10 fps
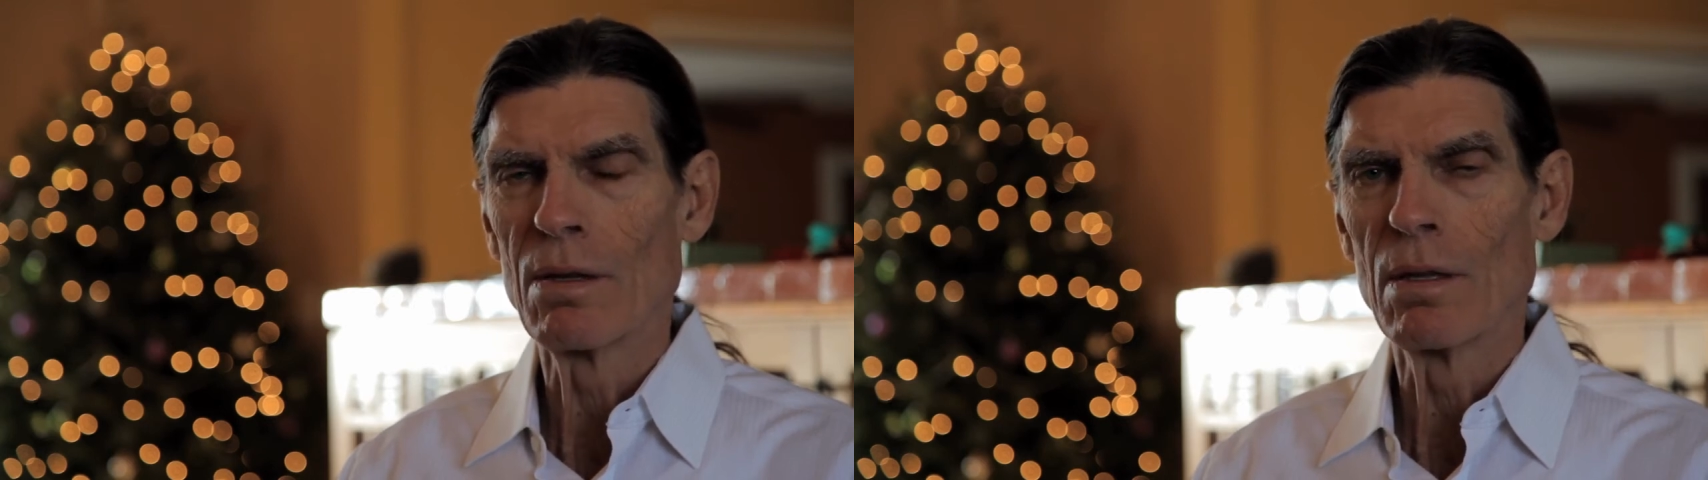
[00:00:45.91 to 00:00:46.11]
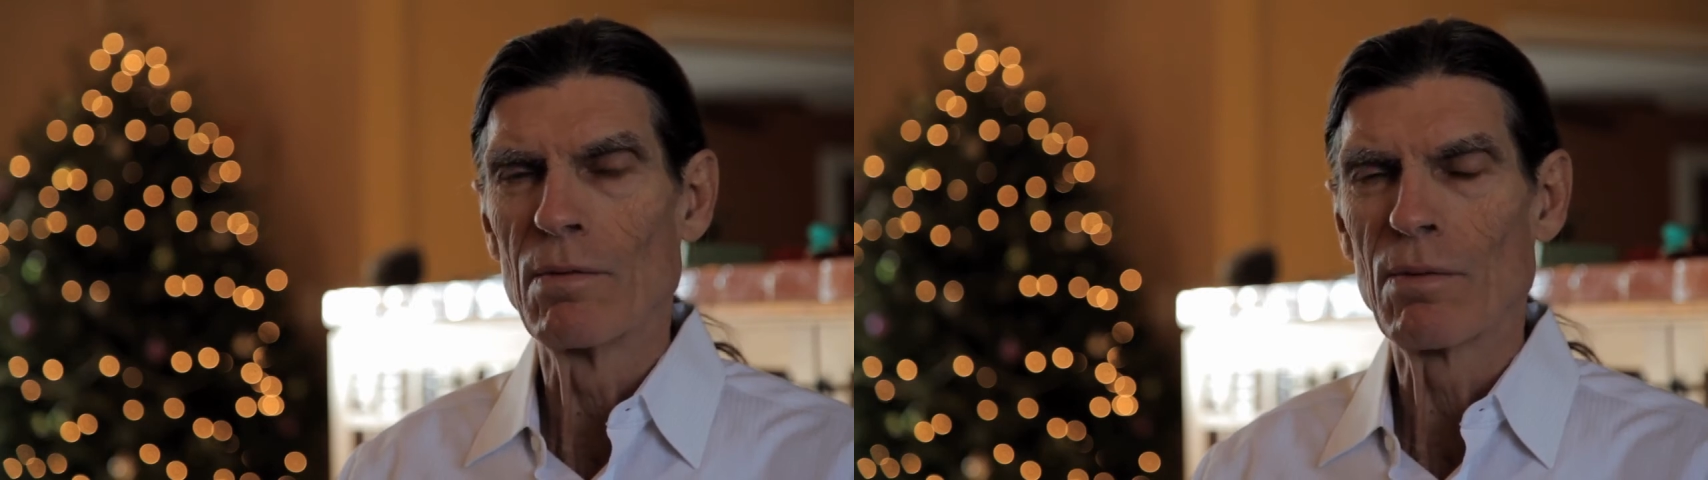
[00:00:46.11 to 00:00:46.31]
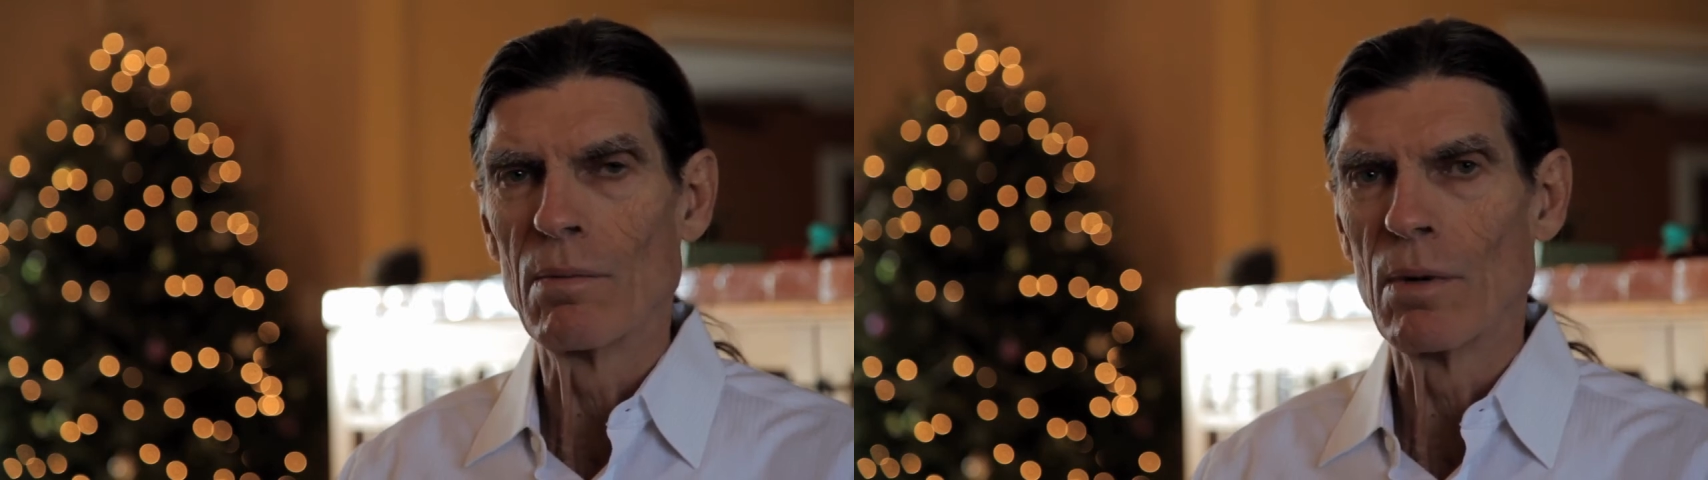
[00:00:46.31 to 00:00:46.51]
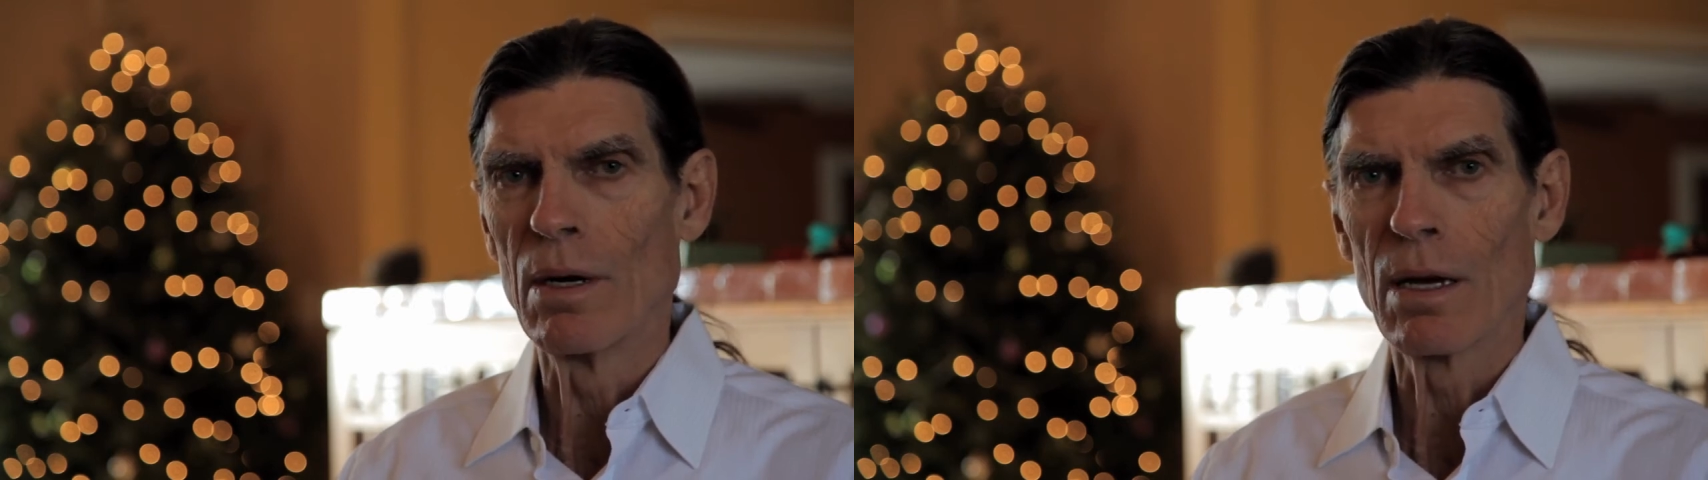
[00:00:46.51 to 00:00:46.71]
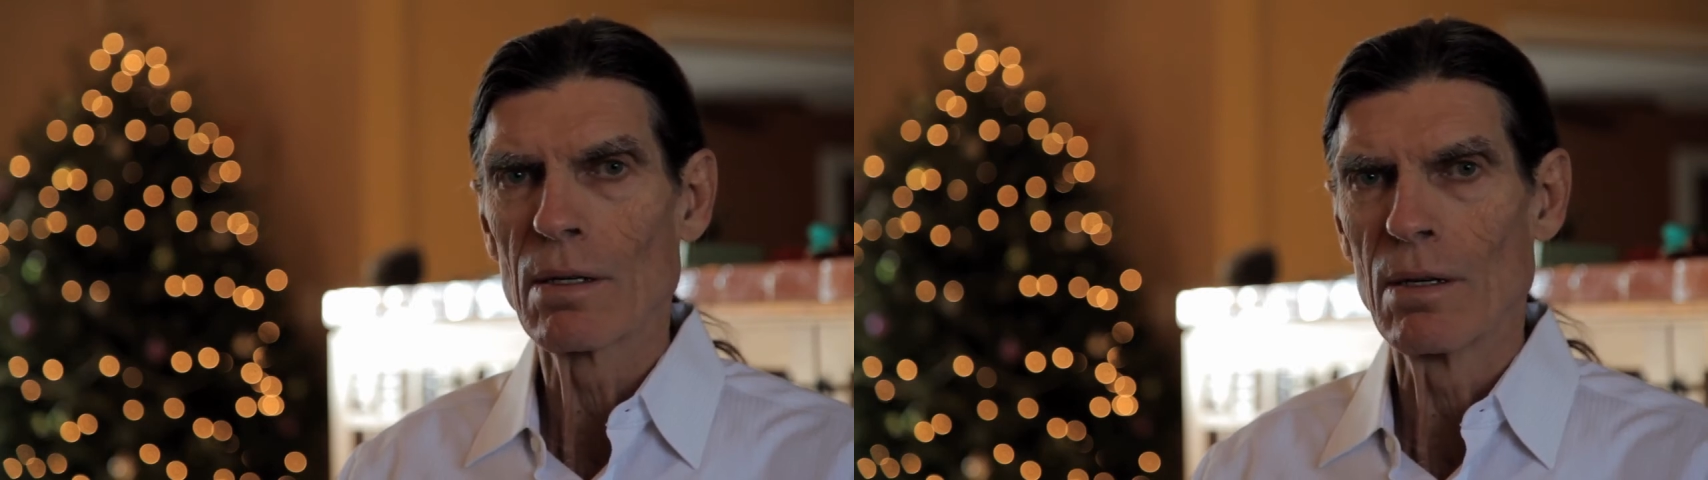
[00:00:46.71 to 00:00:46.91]
than from
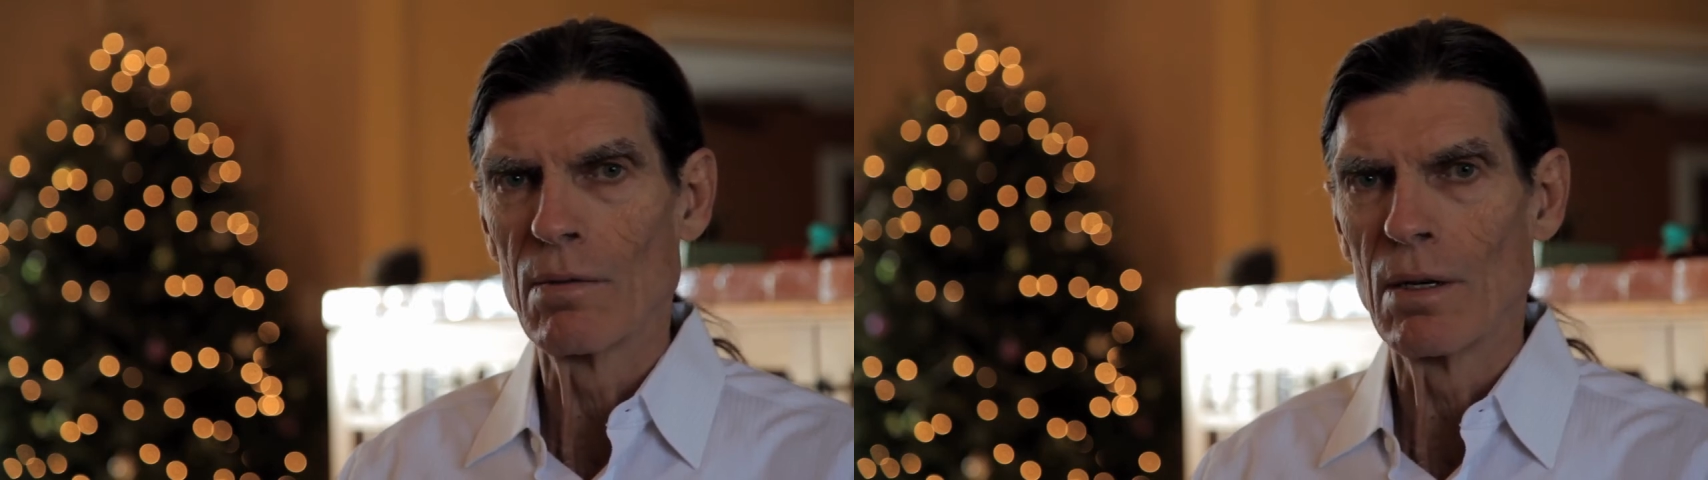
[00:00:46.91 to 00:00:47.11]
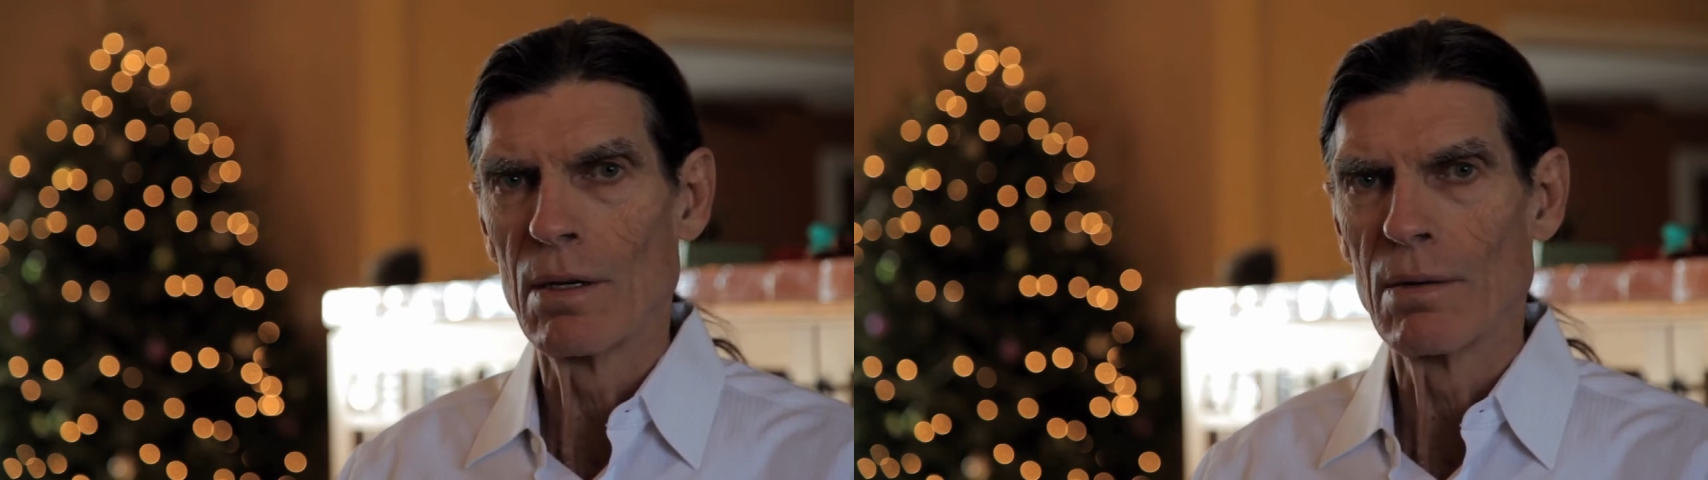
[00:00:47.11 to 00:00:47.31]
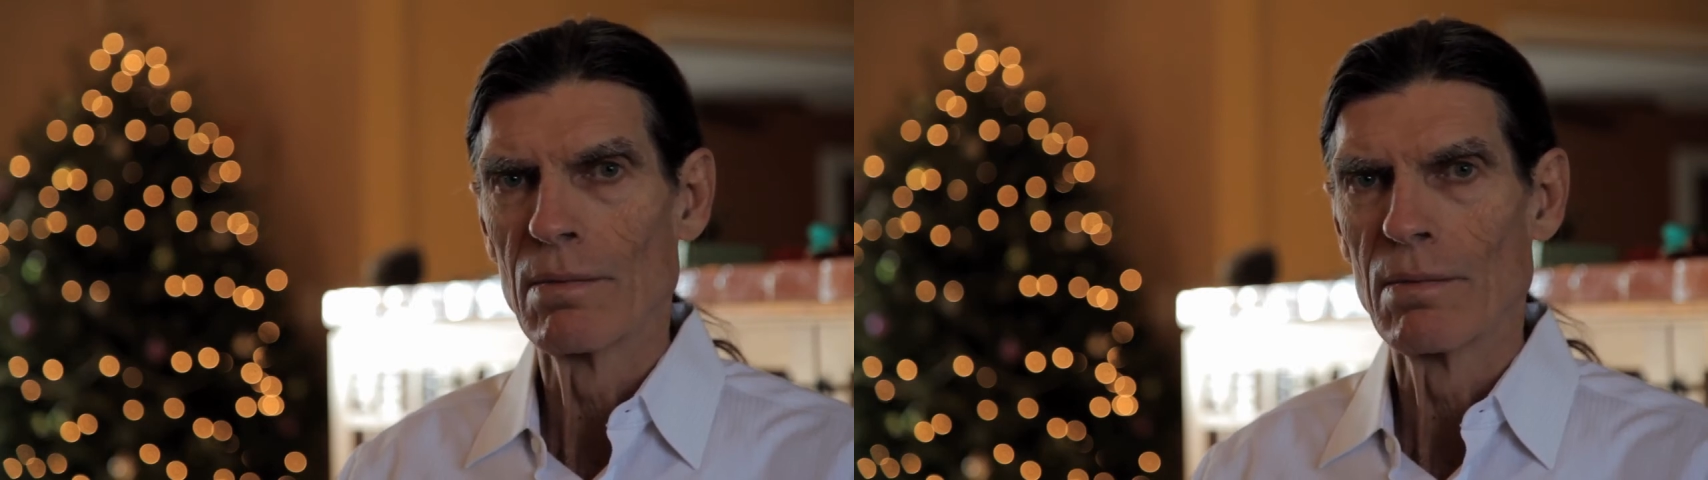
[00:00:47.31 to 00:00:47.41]
reactivity.